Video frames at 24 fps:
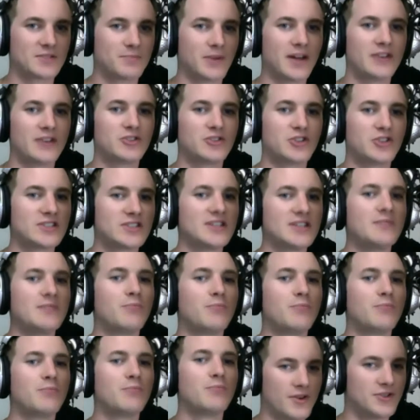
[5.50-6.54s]
but just
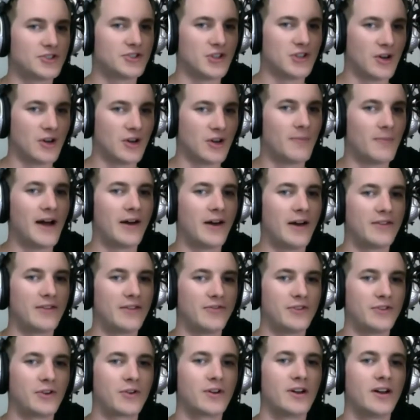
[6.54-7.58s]
important to know about. If
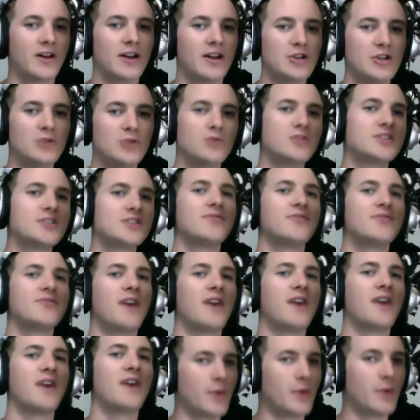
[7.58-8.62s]
you're a
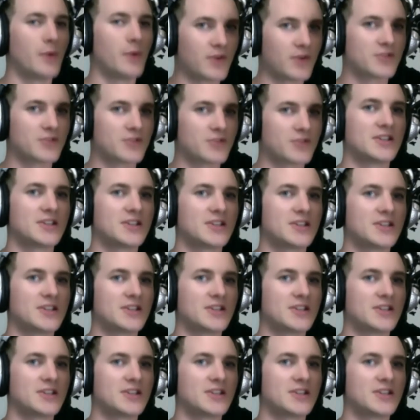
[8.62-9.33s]
news-following person,